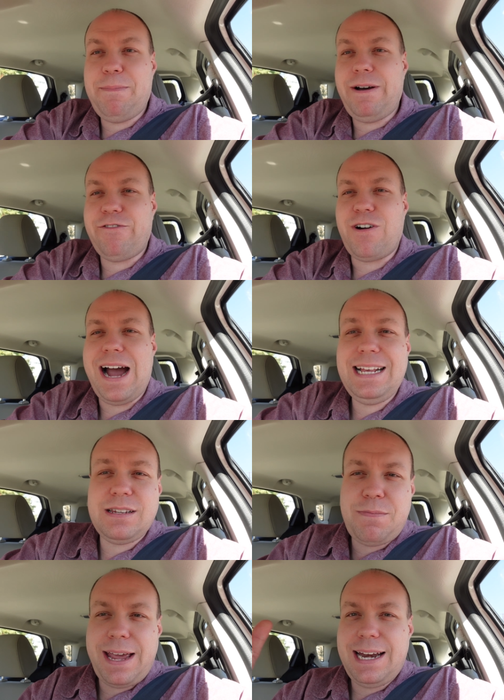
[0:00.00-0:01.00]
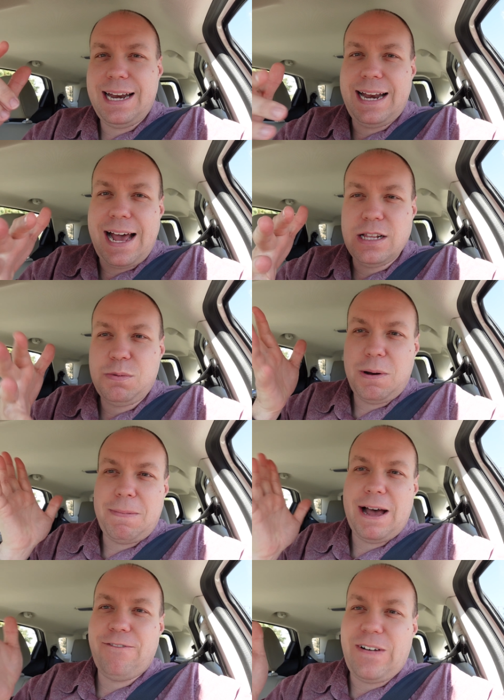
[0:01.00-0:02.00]
but Verizon made an announcement
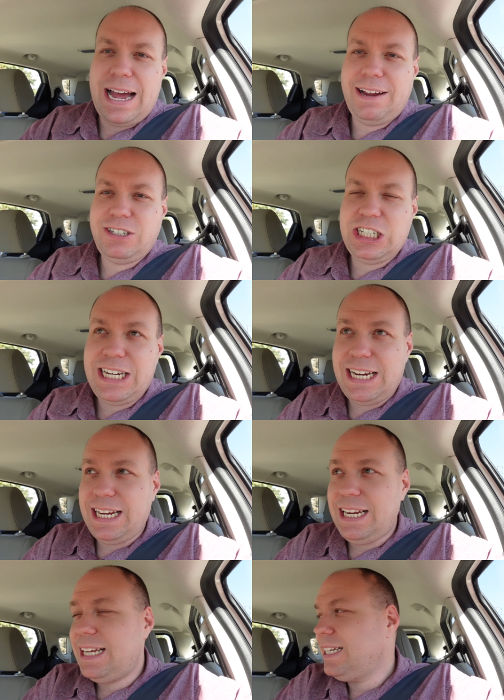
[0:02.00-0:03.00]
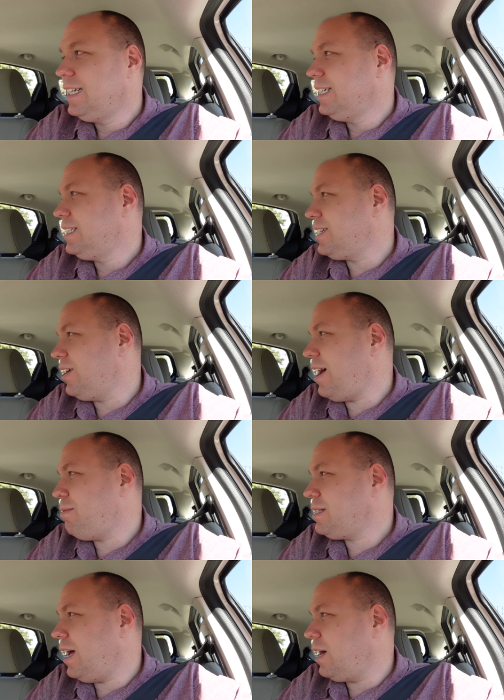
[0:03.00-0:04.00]
about 5G, so that
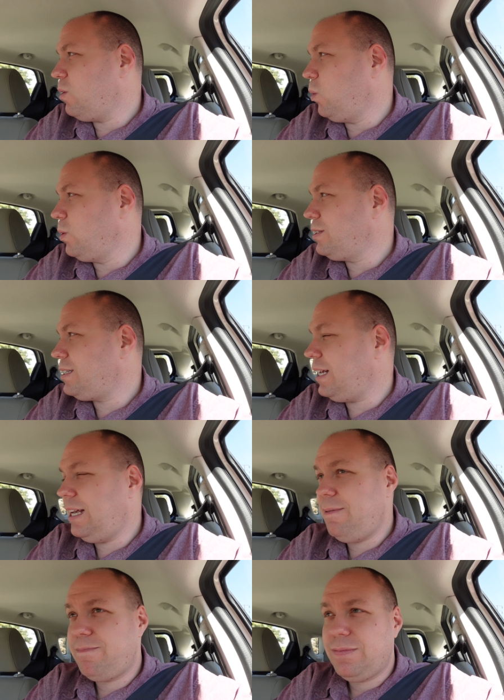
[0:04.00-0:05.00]
was kind of cool to see.